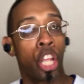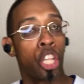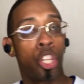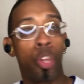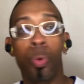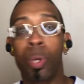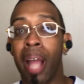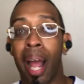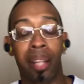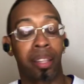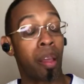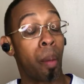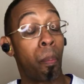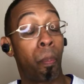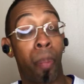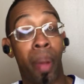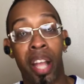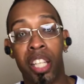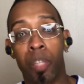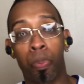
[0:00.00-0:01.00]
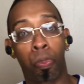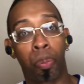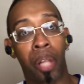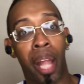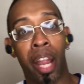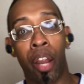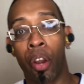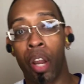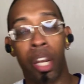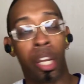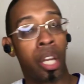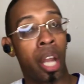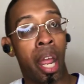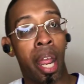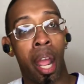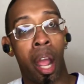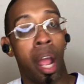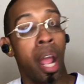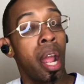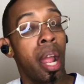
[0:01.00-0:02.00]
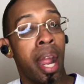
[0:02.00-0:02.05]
you got the best player in the